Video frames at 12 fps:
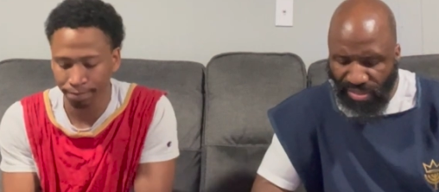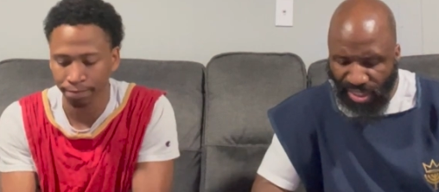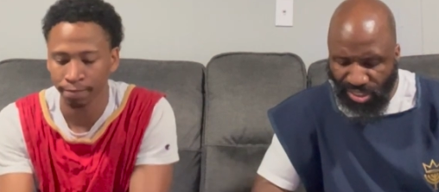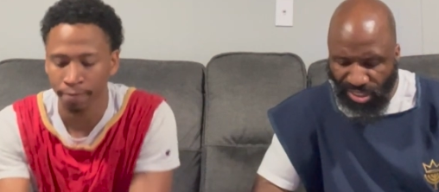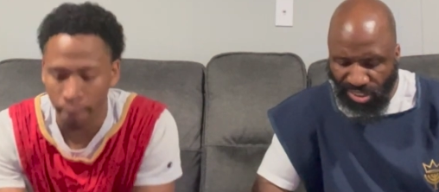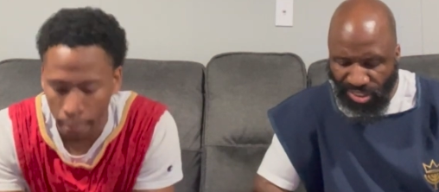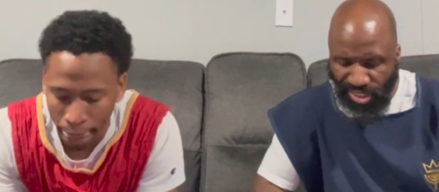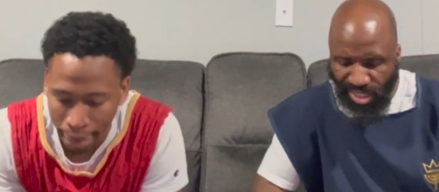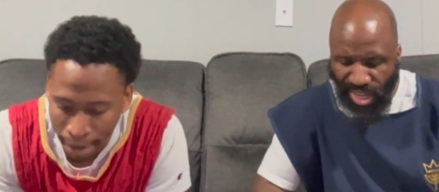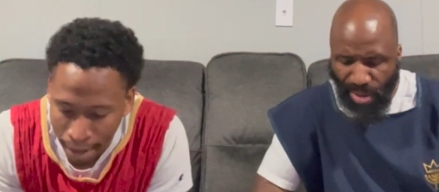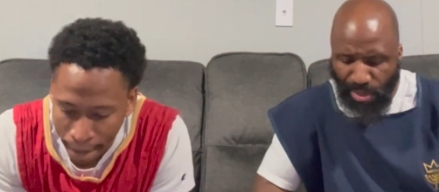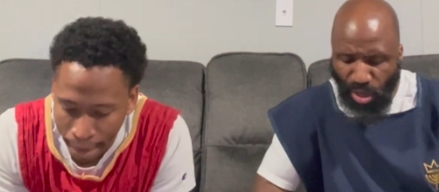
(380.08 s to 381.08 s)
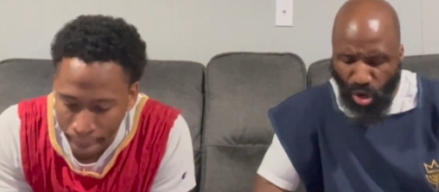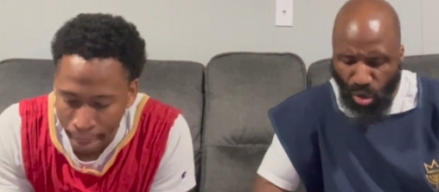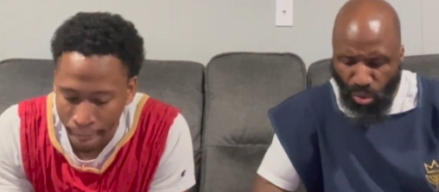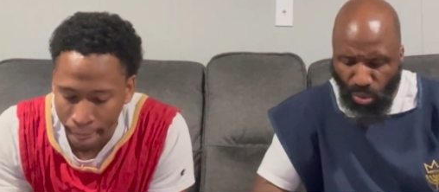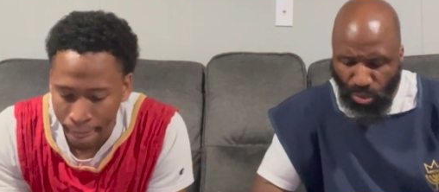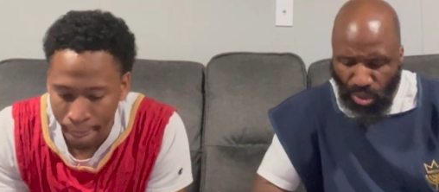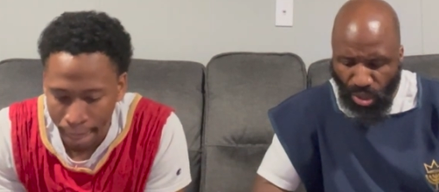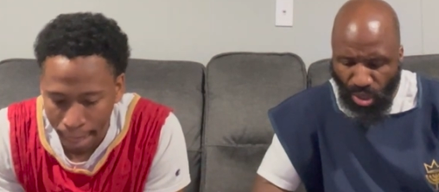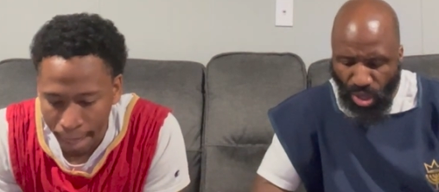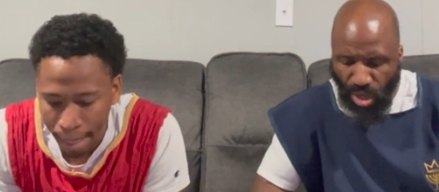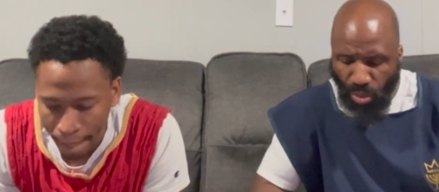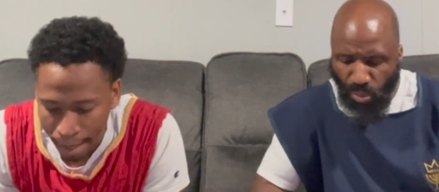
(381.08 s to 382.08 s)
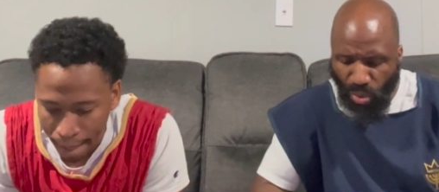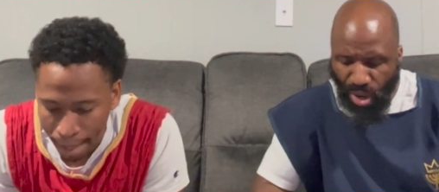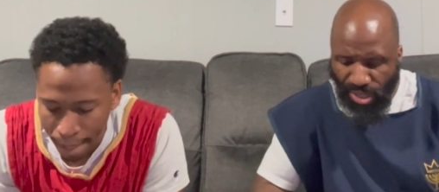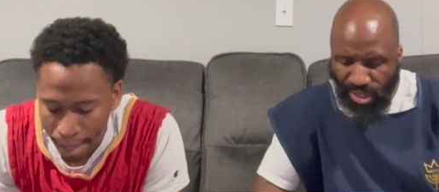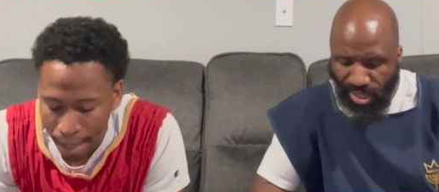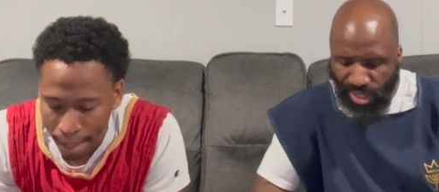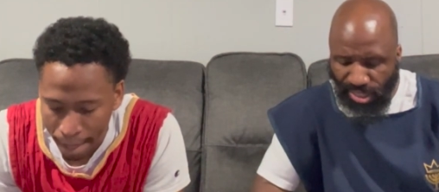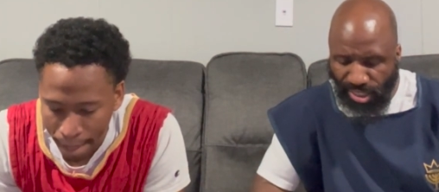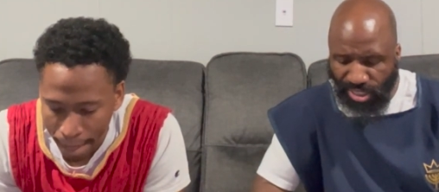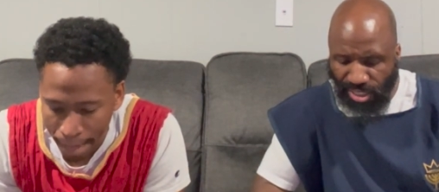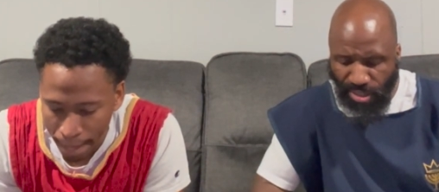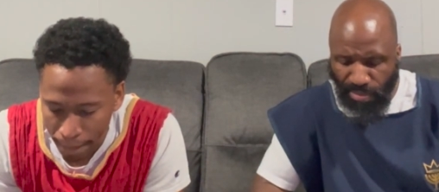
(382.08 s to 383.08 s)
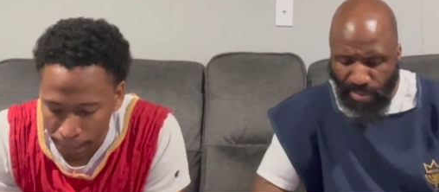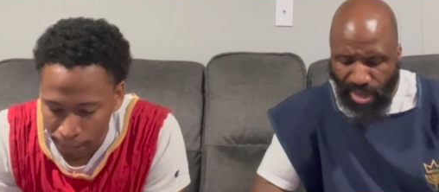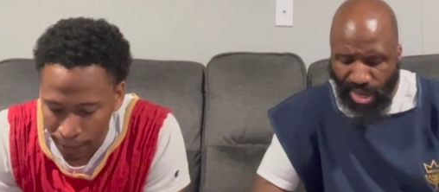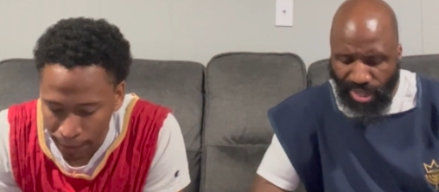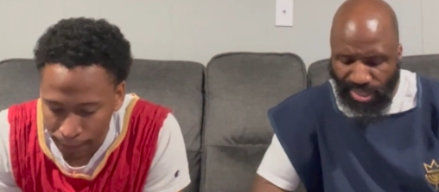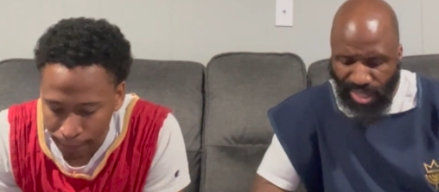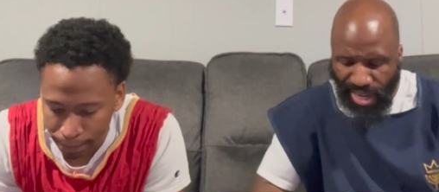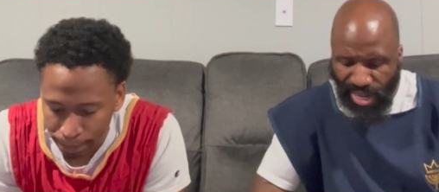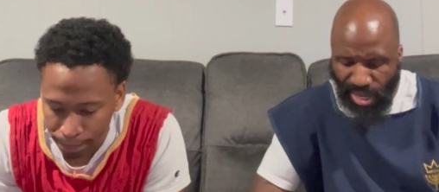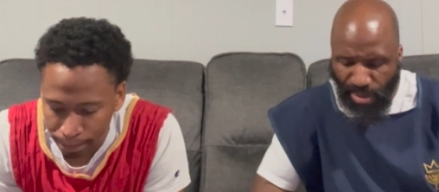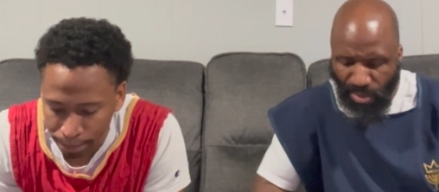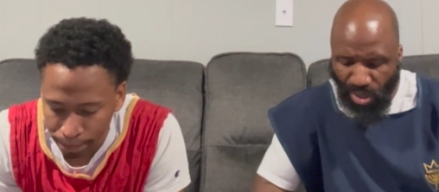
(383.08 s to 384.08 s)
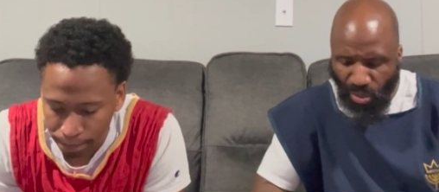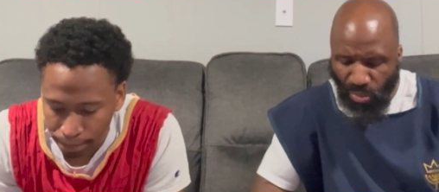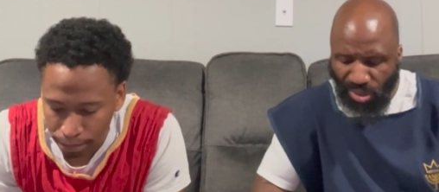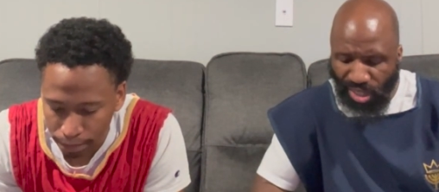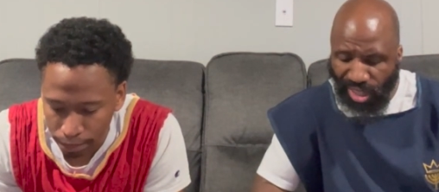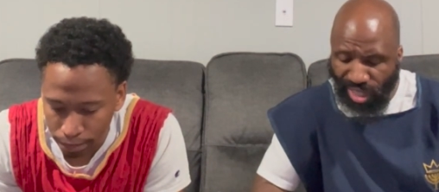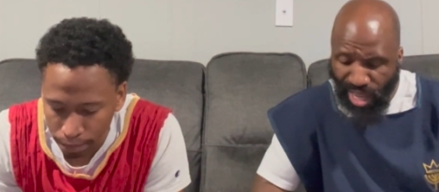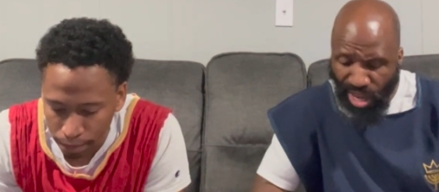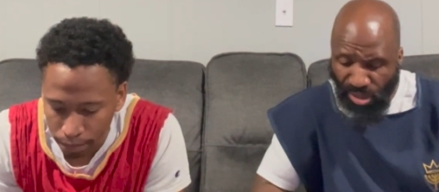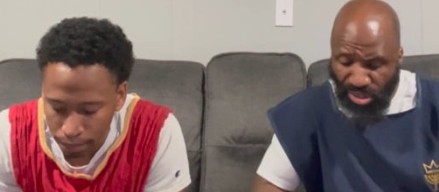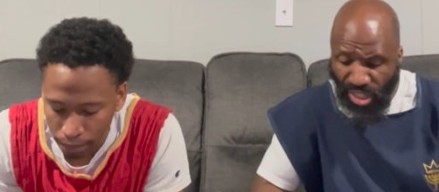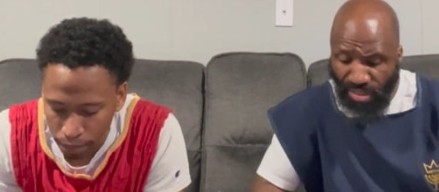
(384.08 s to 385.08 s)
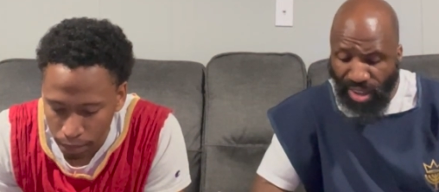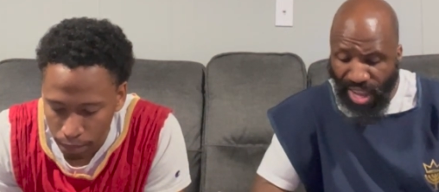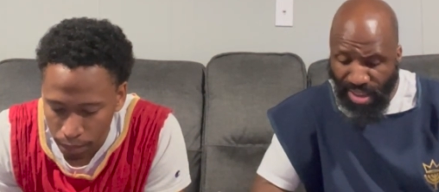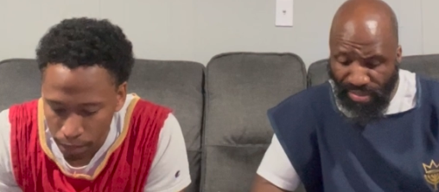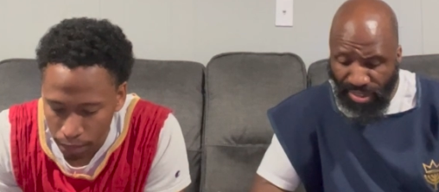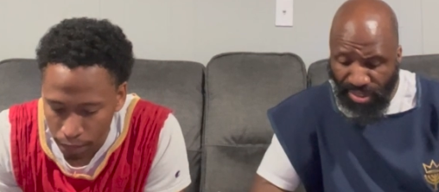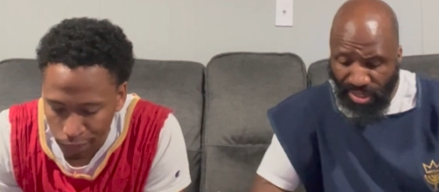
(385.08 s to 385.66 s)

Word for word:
Speaker 1: visions, and behold, one like the Son of Man came with the clouds of heaven,